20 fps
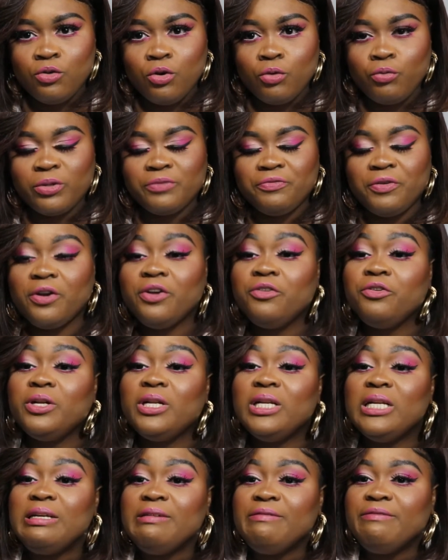It was very
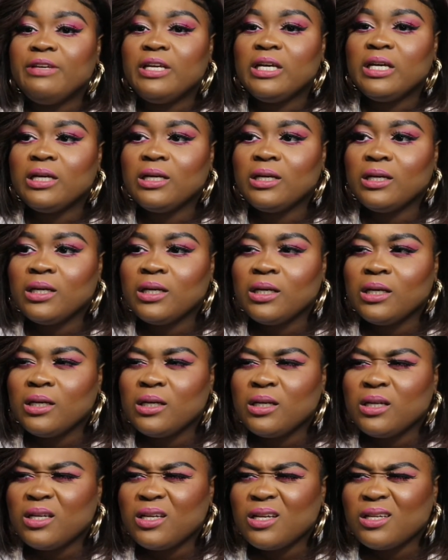relieving.
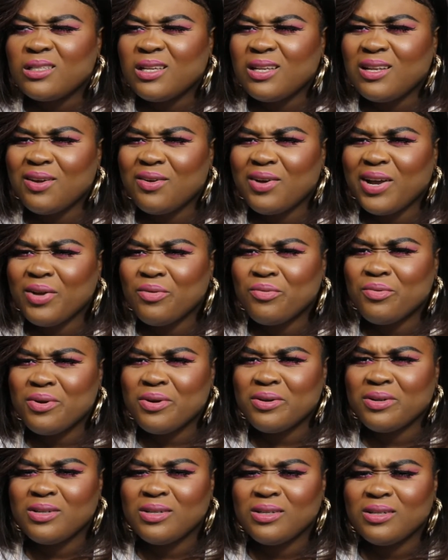Is that the right word?